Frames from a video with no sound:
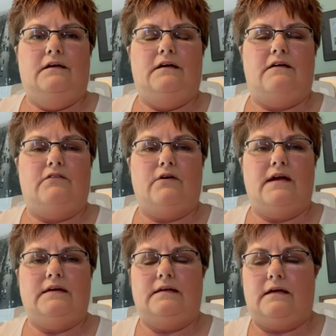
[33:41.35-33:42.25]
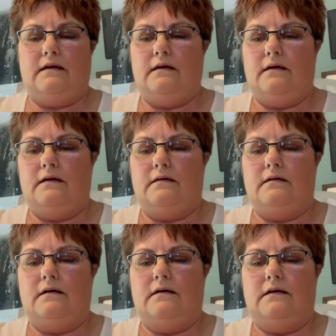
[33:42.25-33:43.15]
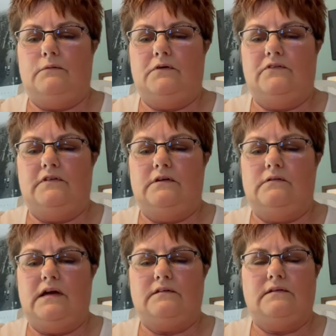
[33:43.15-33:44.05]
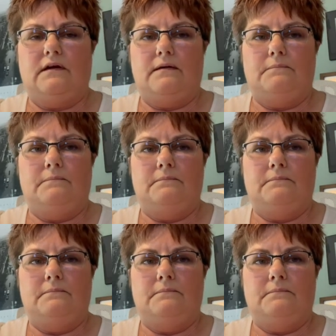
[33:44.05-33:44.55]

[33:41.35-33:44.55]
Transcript: Have a great day and I will see you next time.